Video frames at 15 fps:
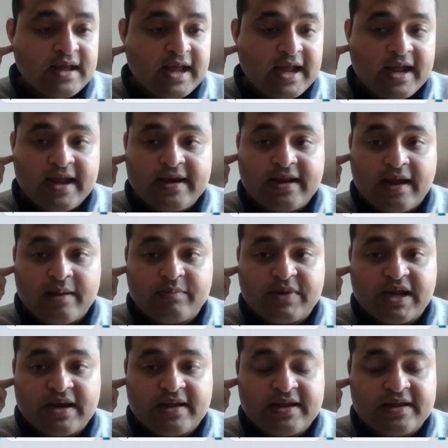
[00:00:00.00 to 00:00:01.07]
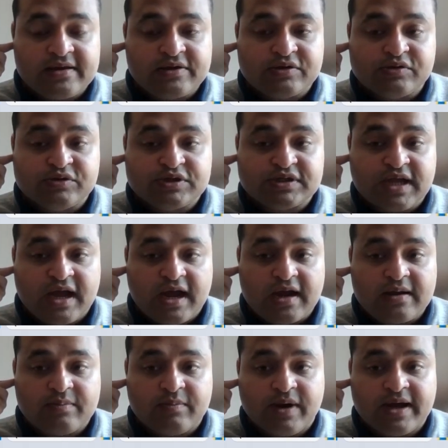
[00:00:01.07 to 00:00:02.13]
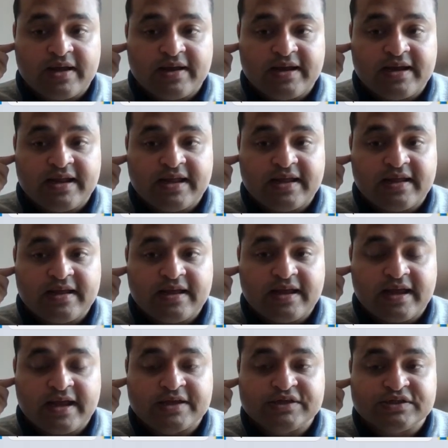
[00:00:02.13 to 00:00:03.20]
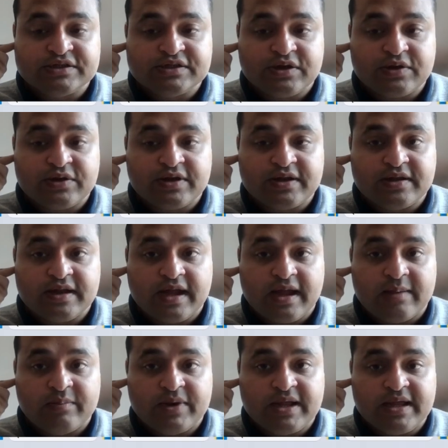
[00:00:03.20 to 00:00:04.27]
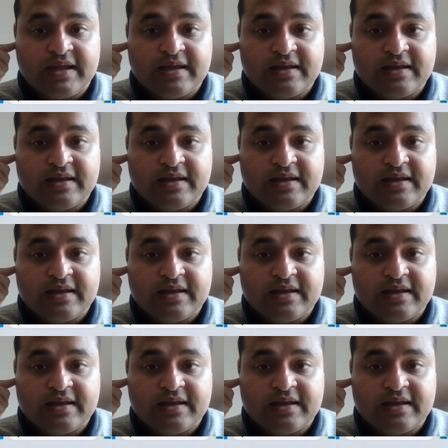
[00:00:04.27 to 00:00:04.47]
And I'm telling it to start by reading agents.md,